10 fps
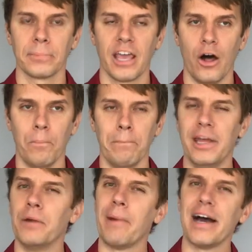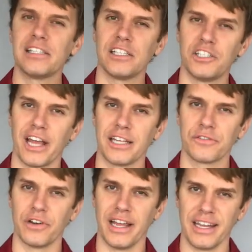help minimize the chance
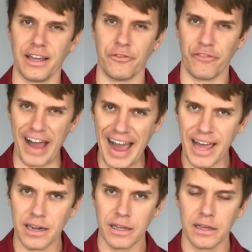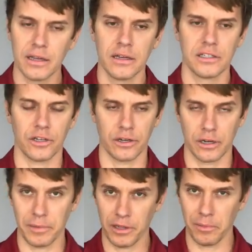for hitting it fat, so you're
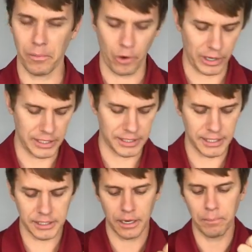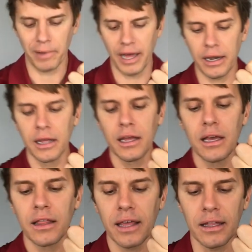going to be a little bit more consistent, but
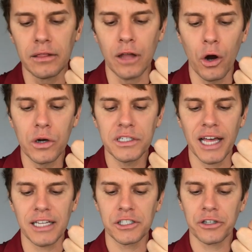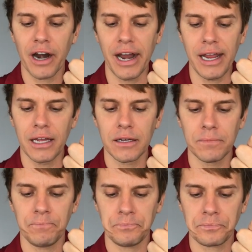it lowers that strike,
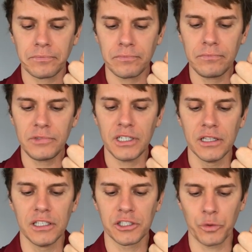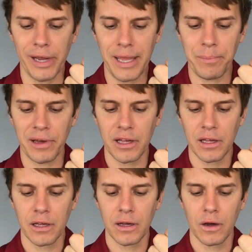the sweep,
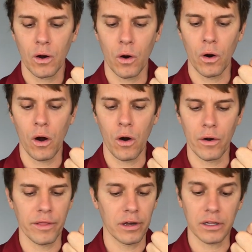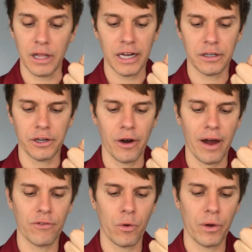or the collect,
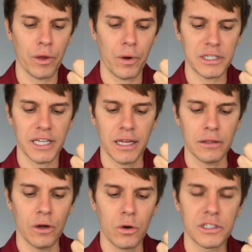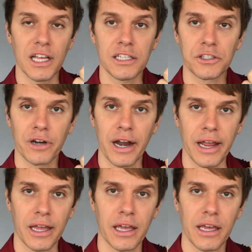however you want to say it, lowers that
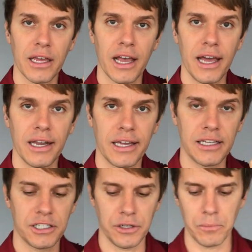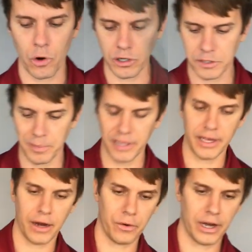strike, and it gets you more spin
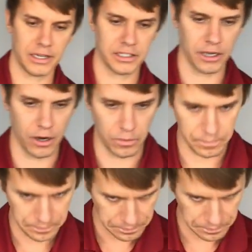that way. So